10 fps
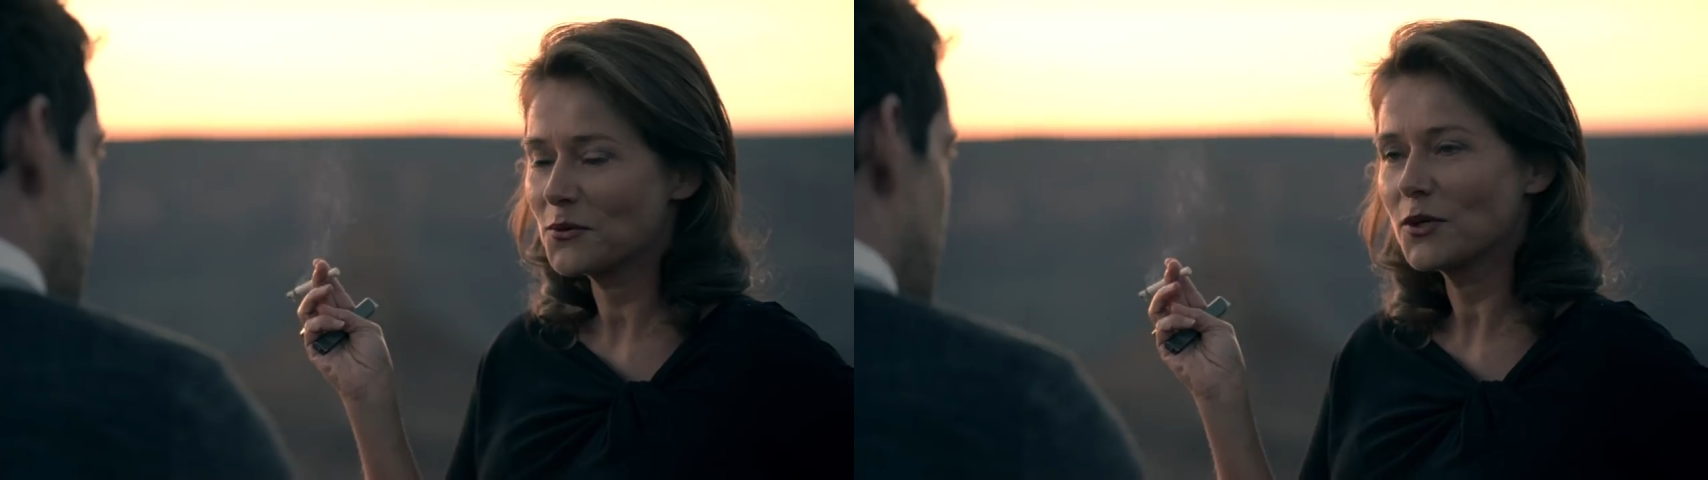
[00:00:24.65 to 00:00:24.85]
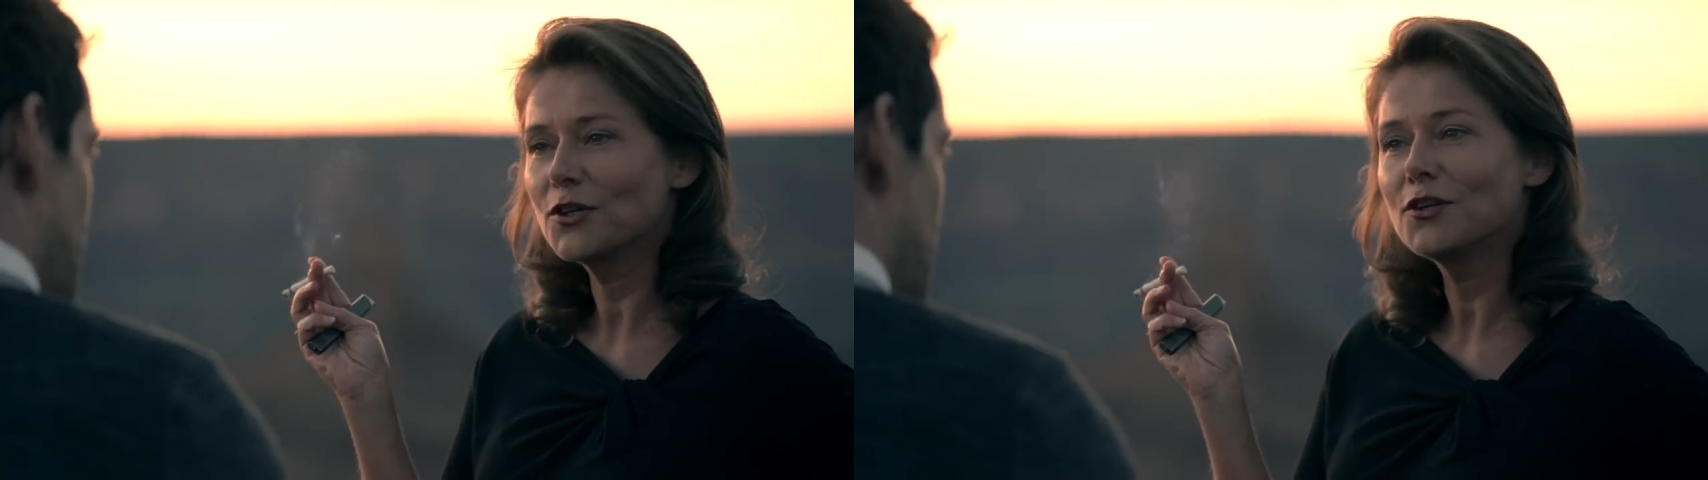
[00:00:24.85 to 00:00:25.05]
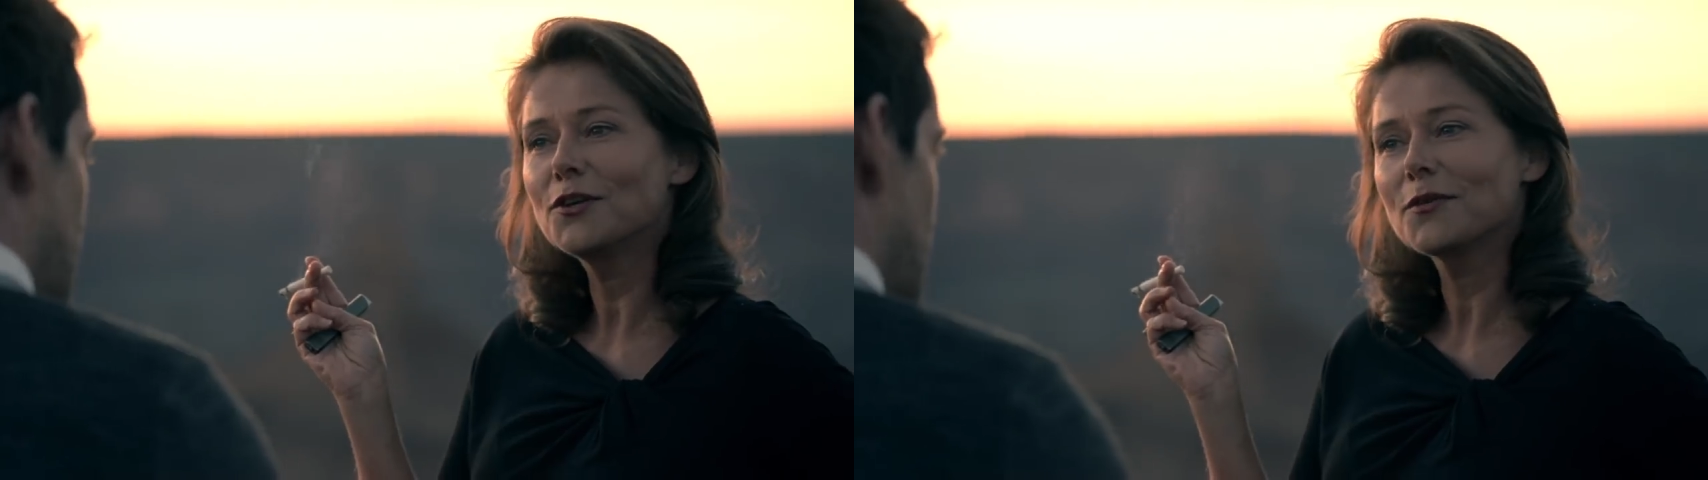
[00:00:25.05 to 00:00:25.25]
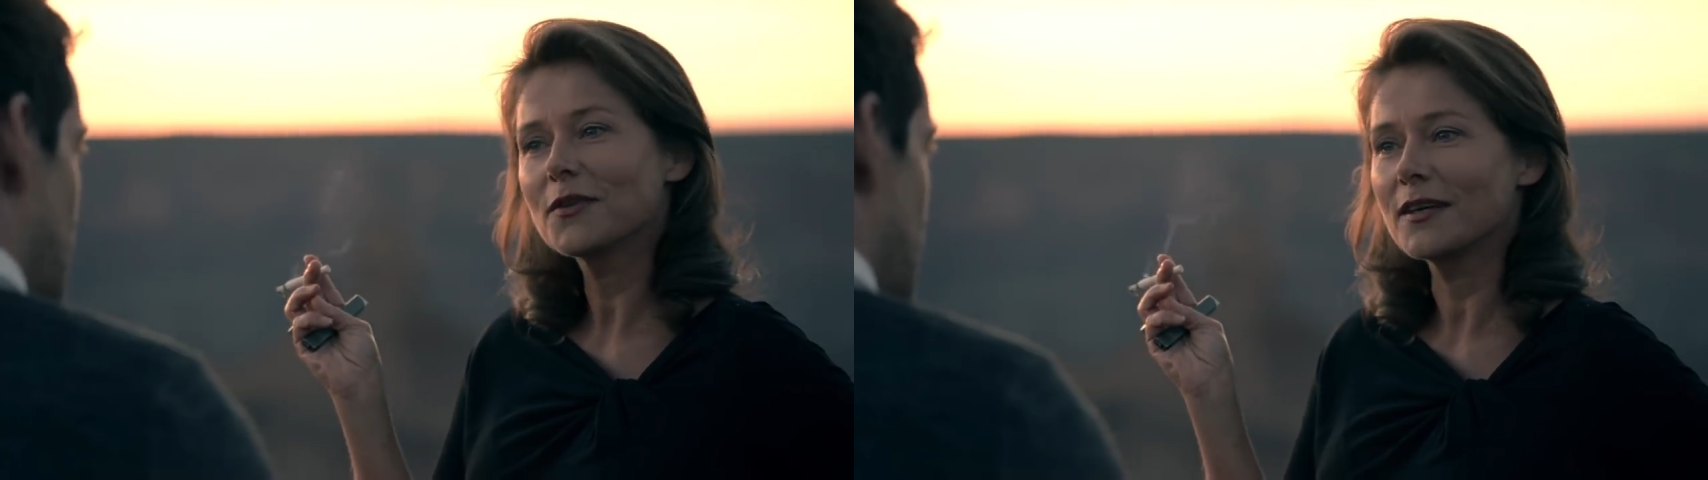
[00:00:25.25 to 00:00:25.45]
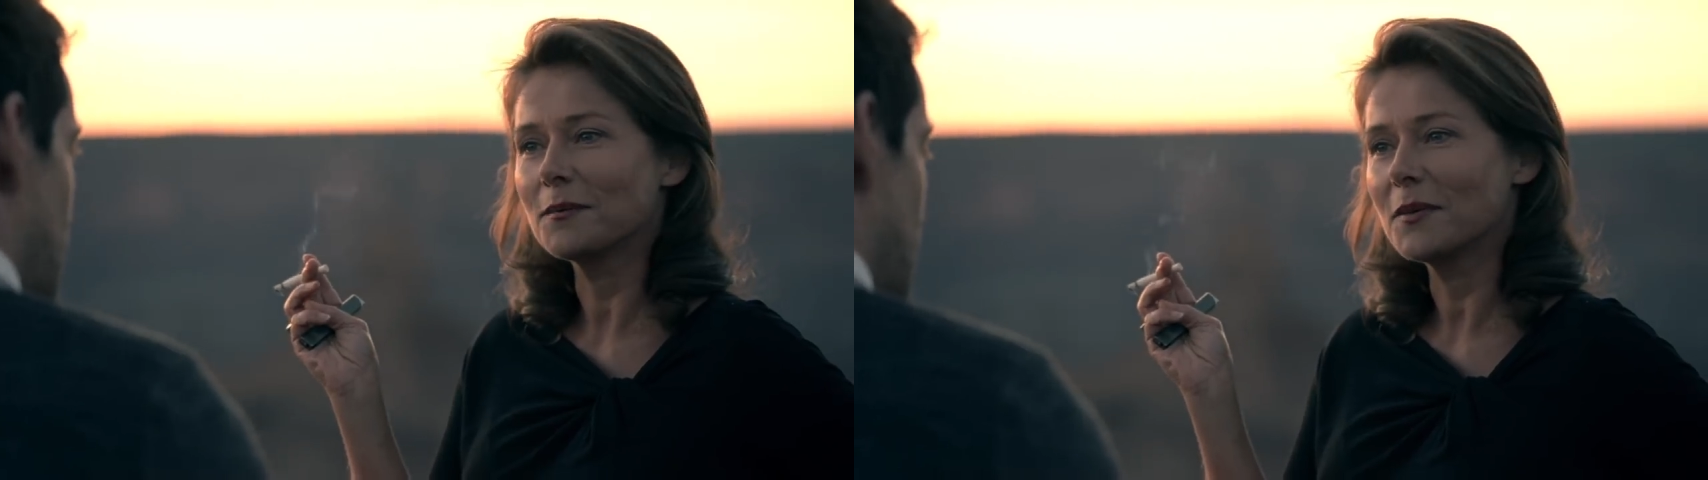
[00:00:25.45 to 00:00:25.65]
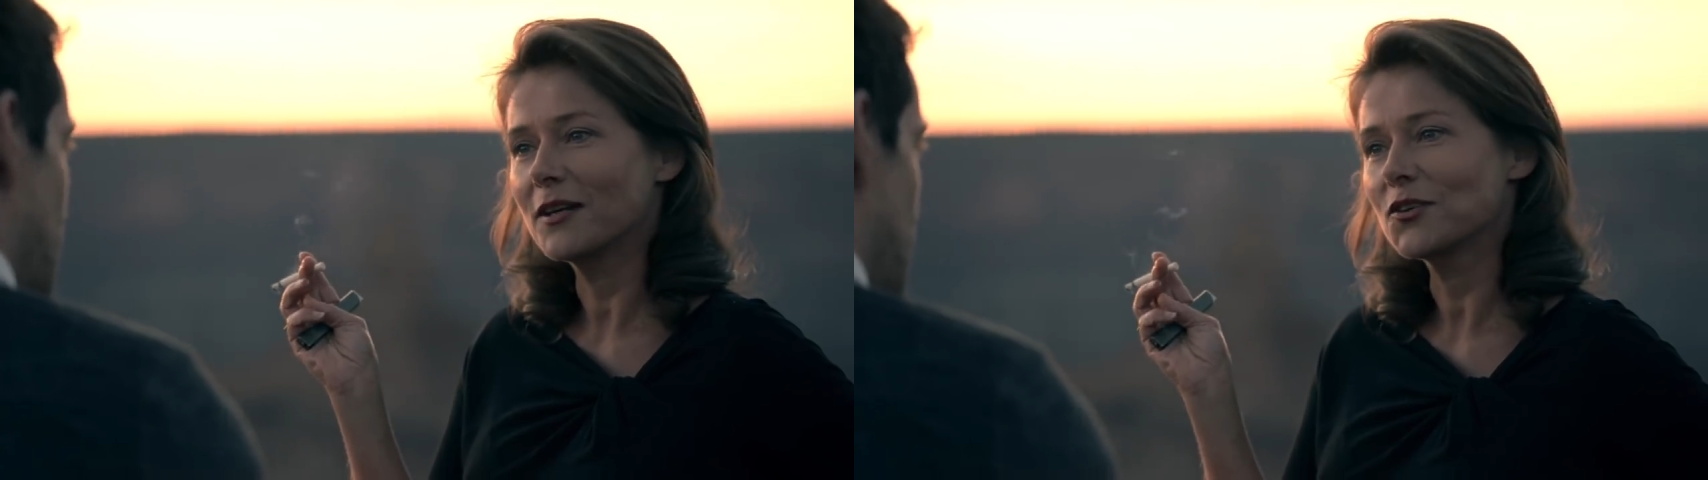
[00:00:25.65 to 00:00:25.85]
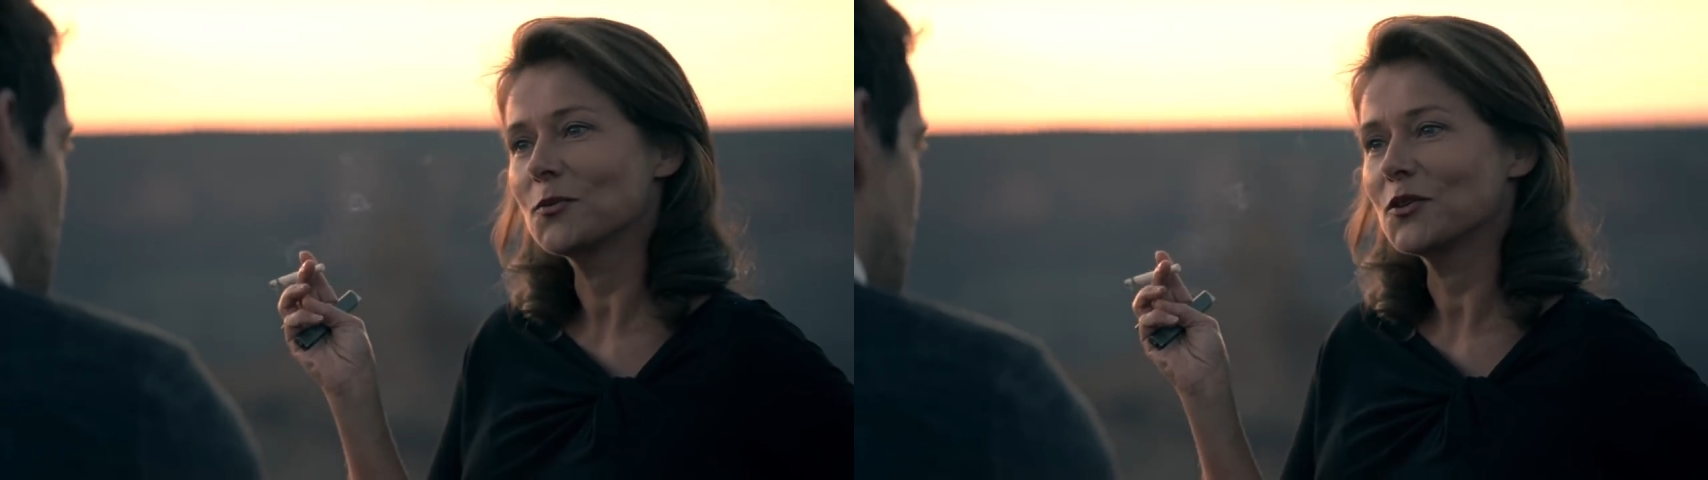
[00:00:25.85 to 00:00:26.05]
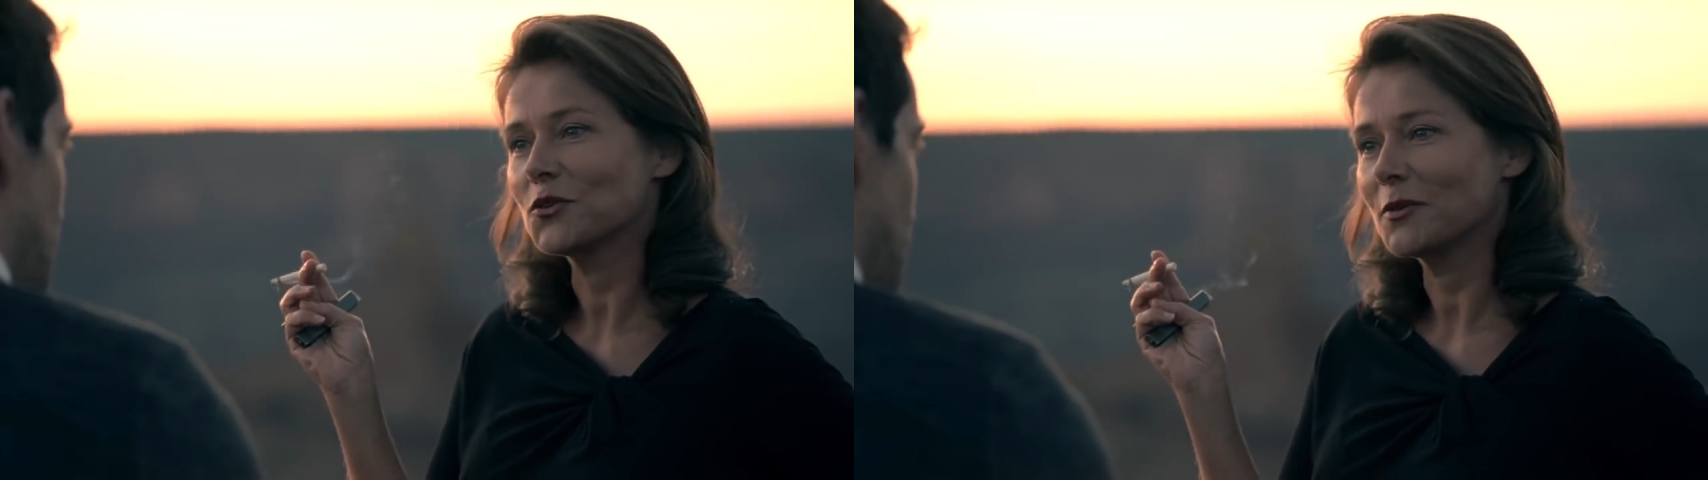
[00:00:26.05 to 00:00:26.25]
What do you think management's